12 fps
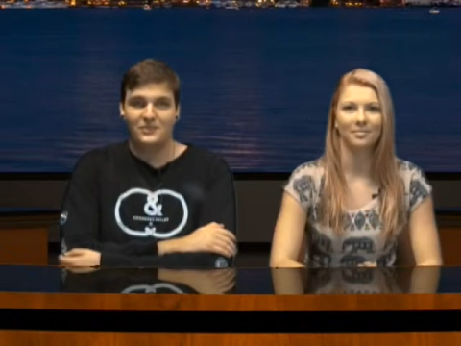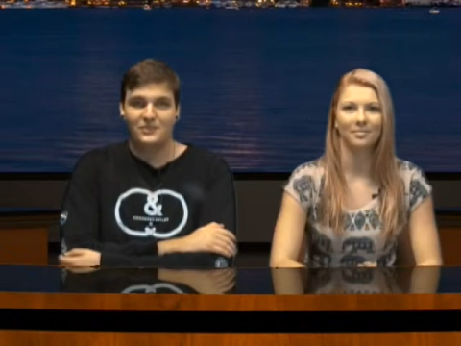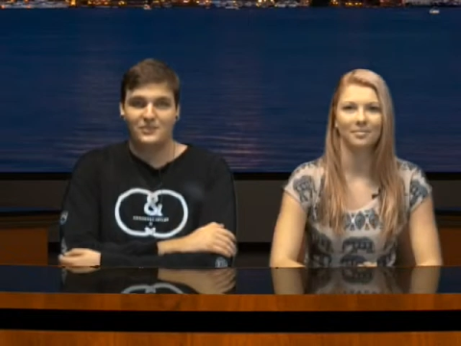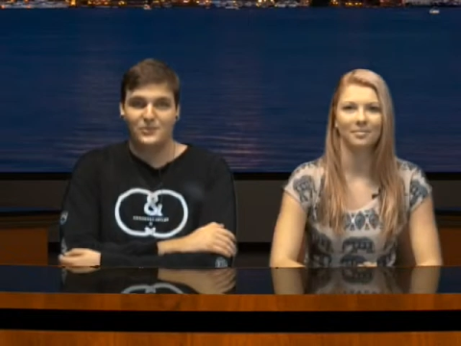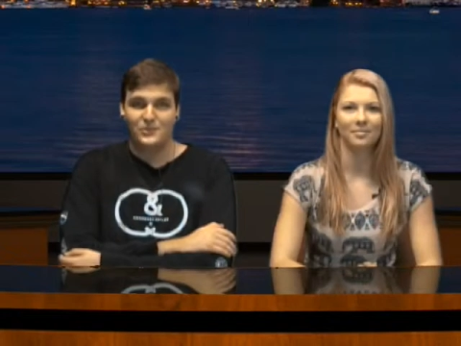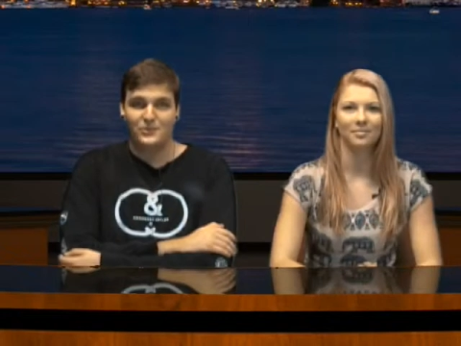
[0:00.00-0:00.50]

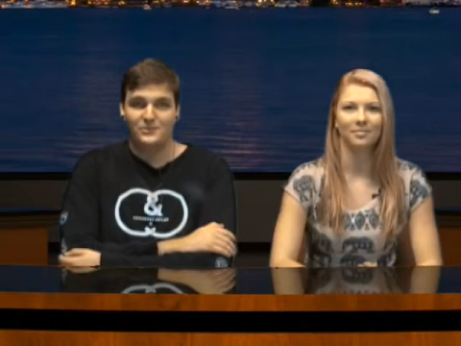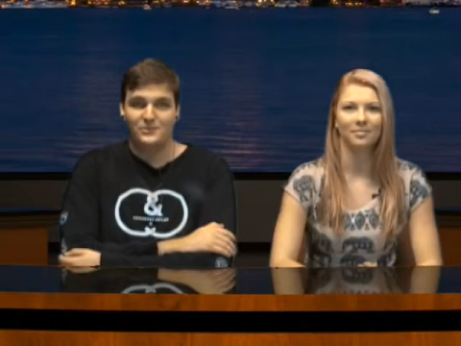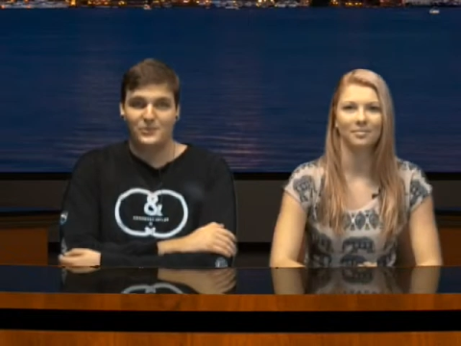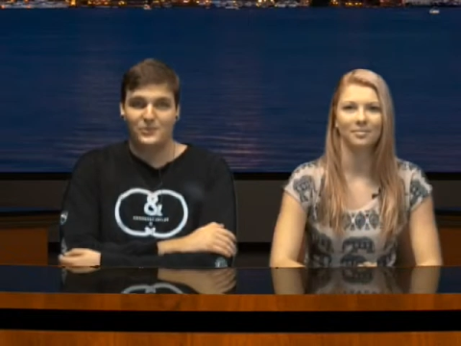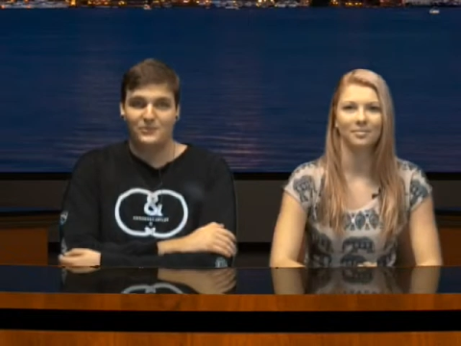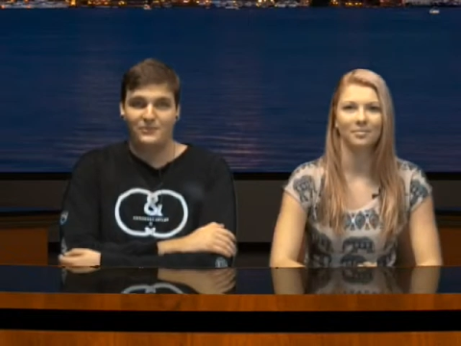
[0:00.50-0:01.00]
Speaker 1: room,
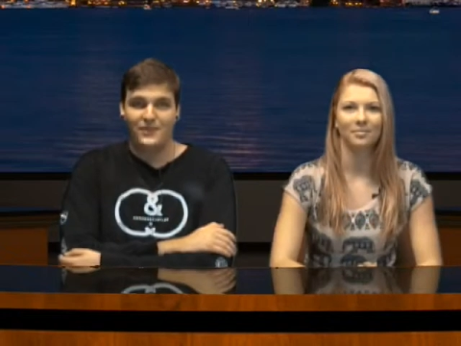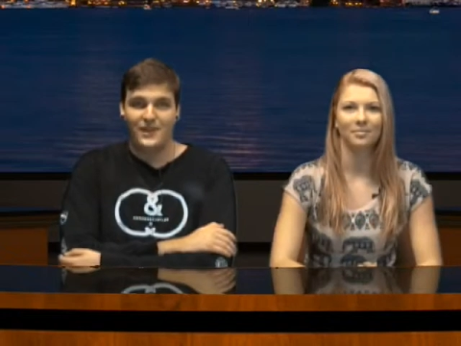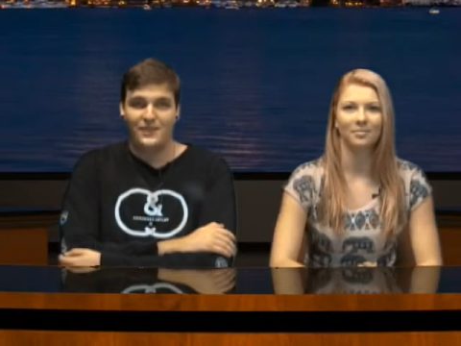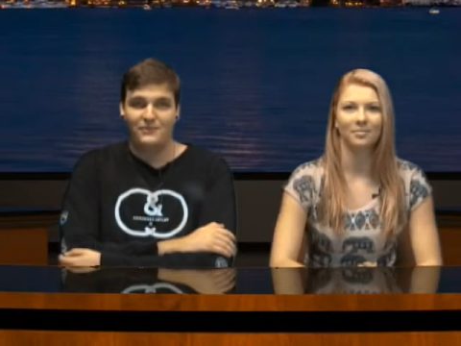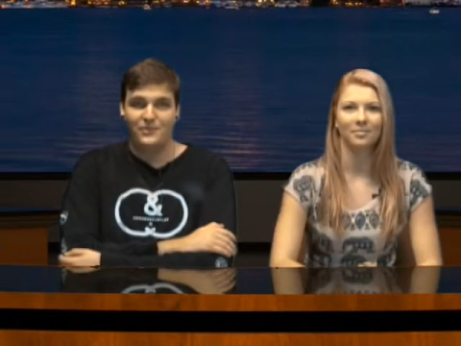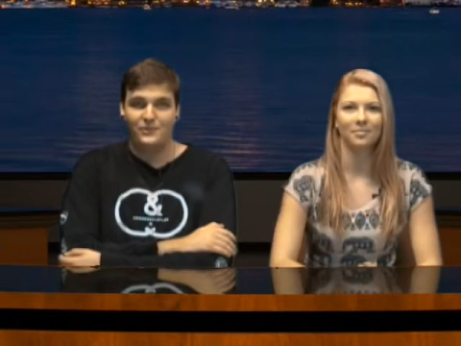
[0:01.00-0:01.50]
room
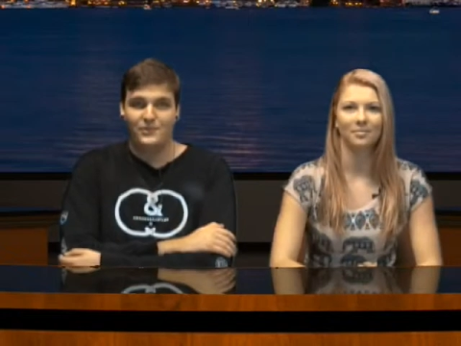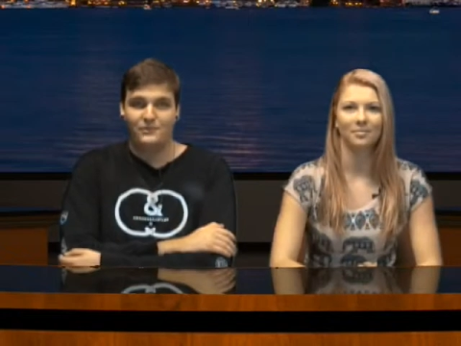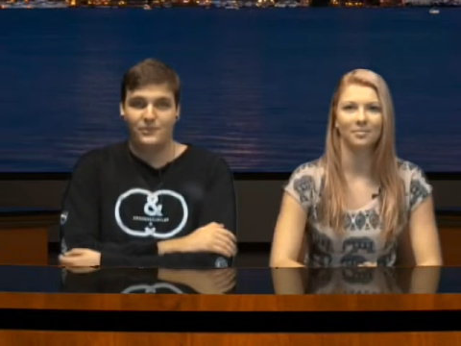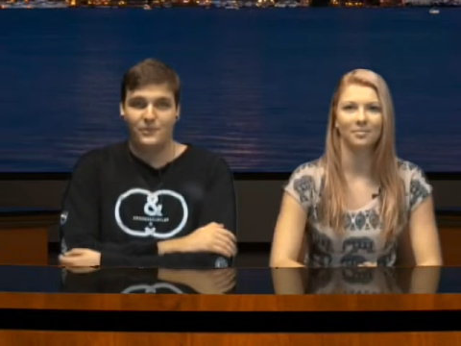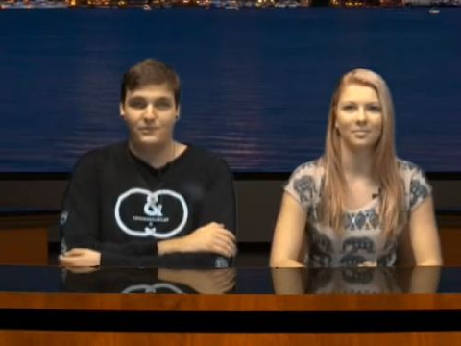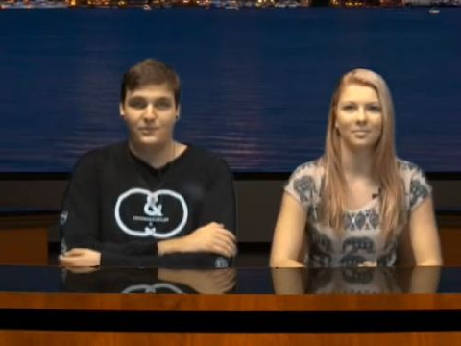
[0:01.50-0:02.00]

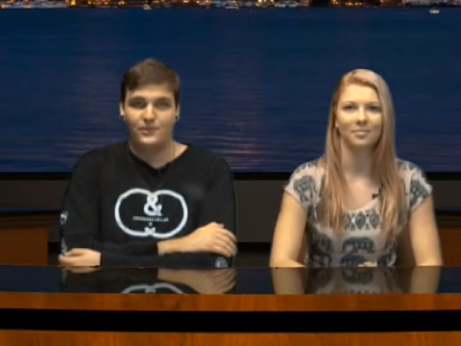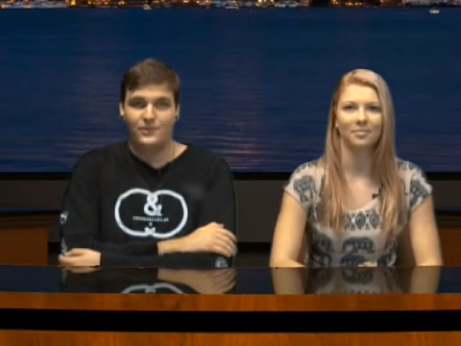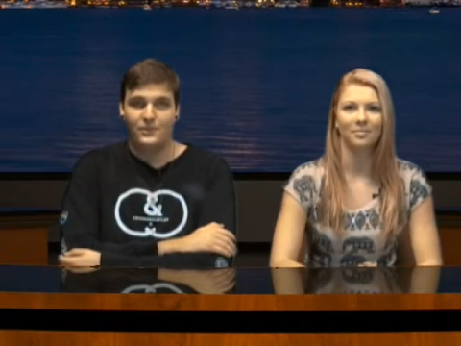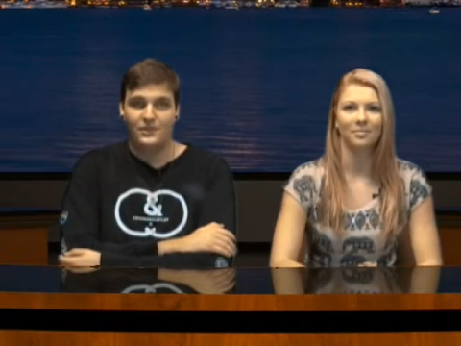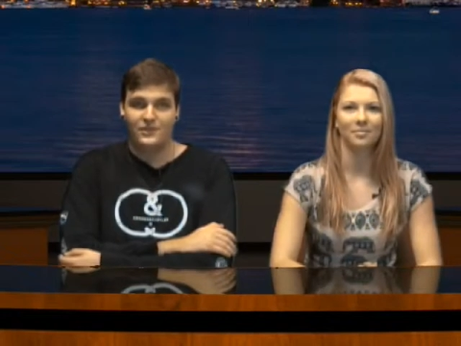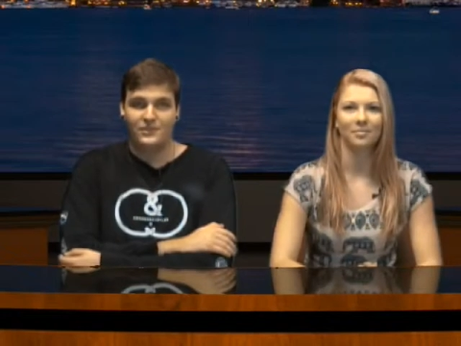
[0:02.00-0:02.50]

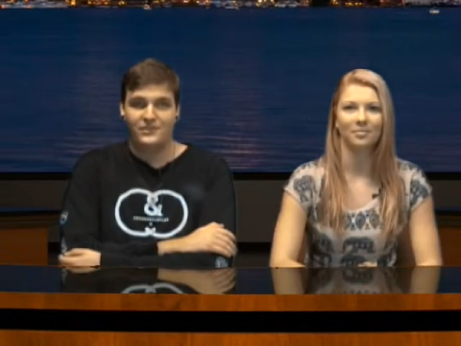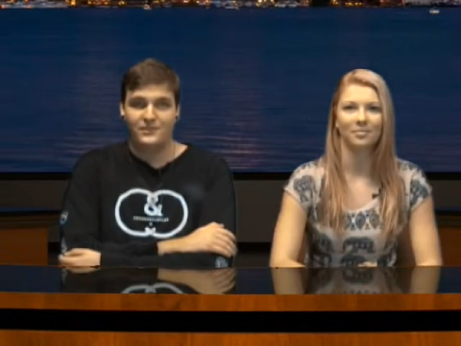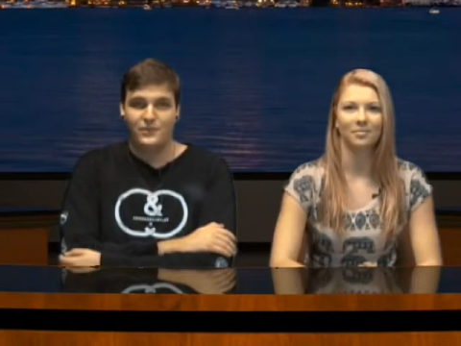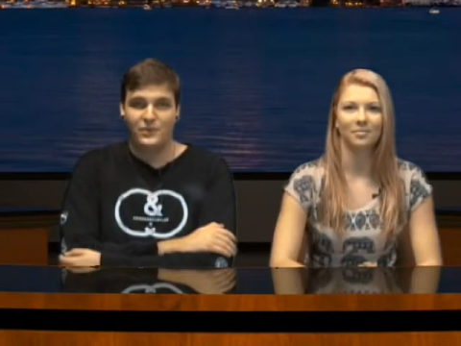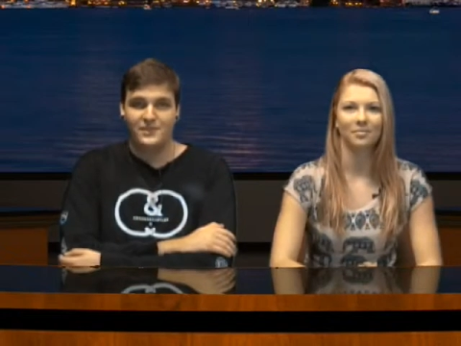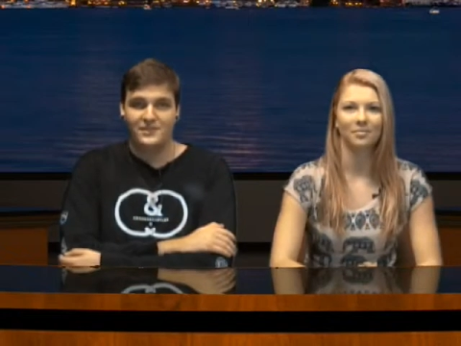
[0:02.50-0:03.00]
5344 on
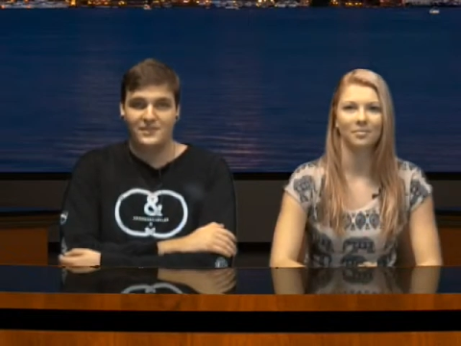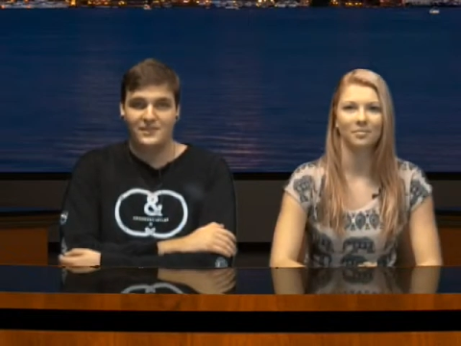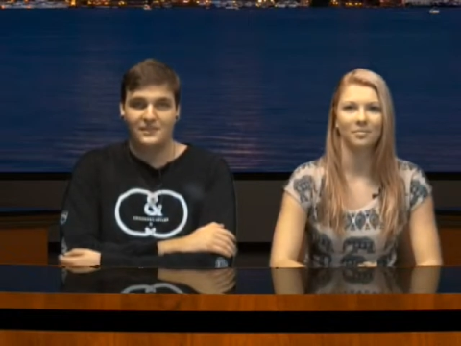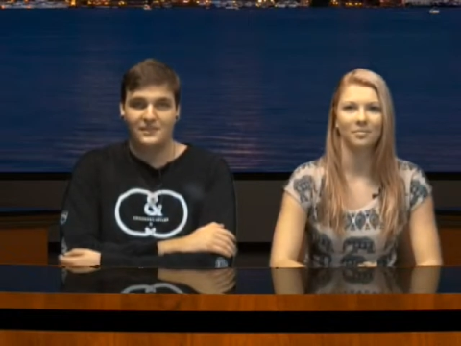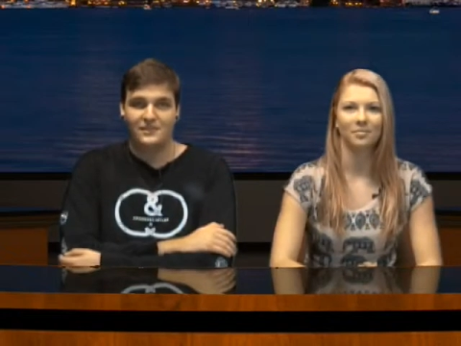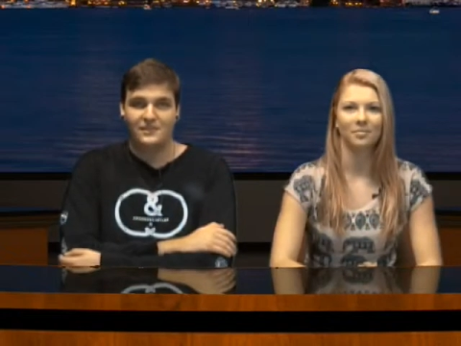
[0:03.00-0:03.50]
December
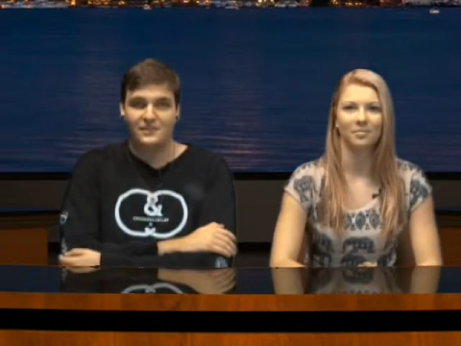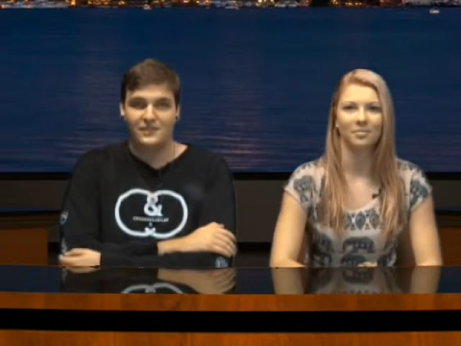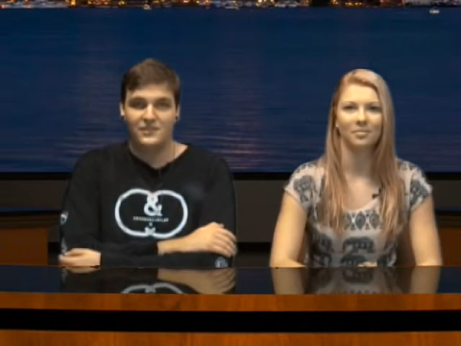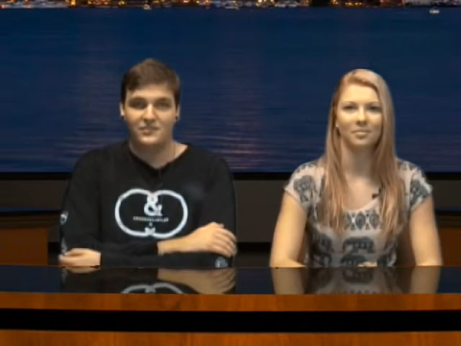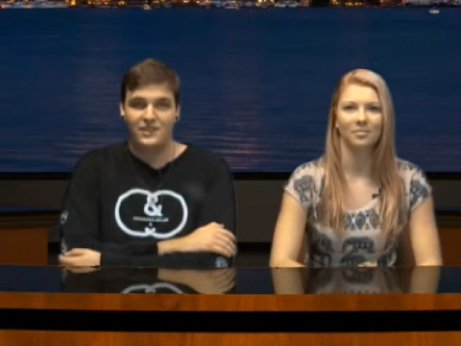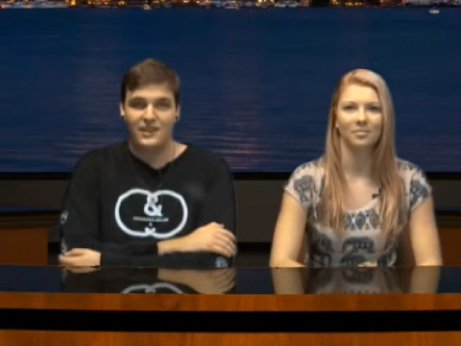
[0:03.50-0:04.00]
18th,
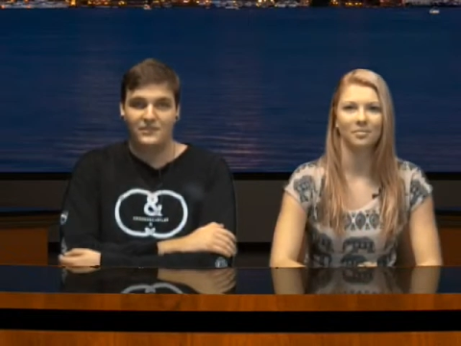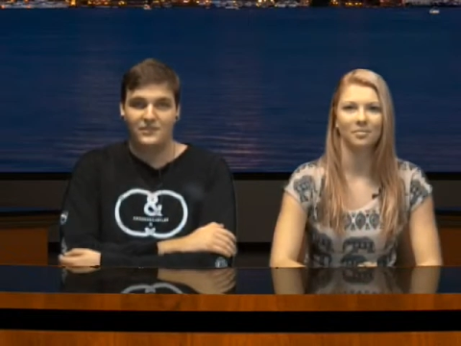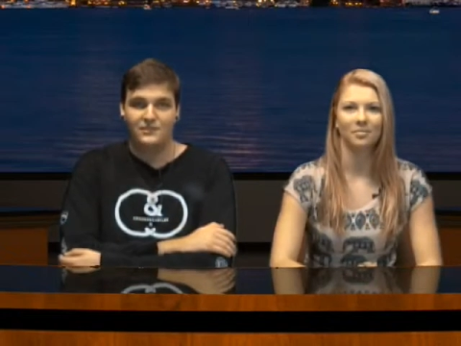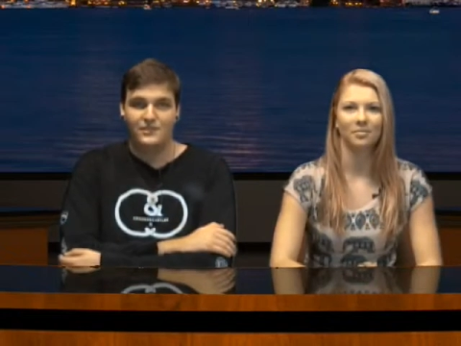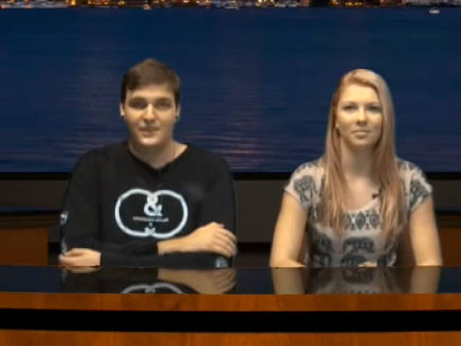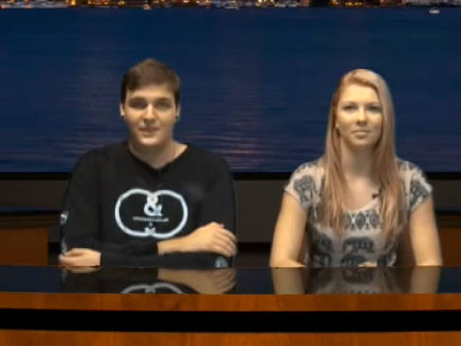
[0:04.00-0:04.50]
clean shaven
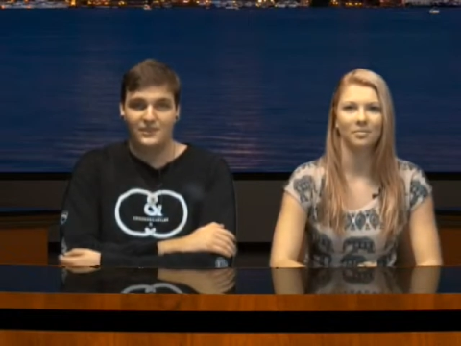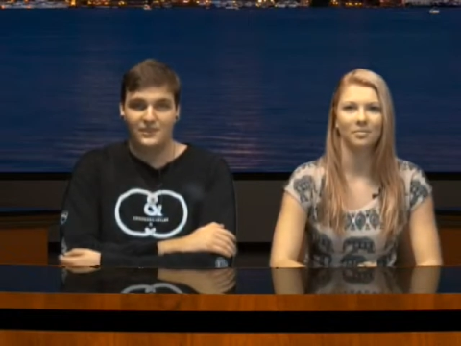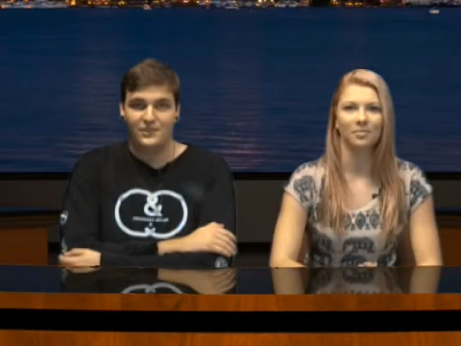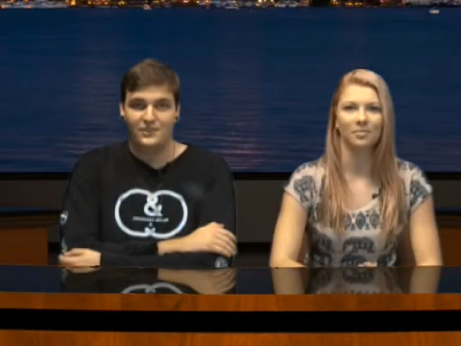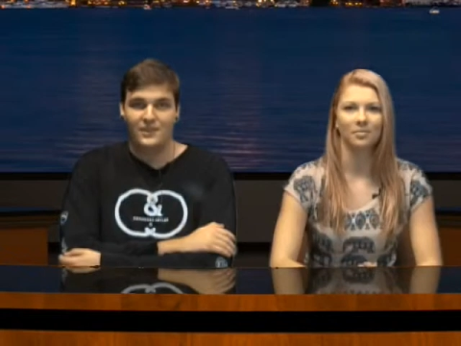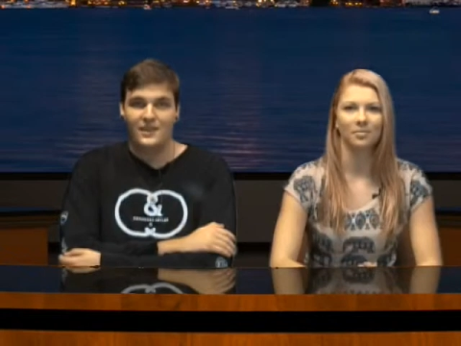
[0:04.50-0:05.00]
to be entered.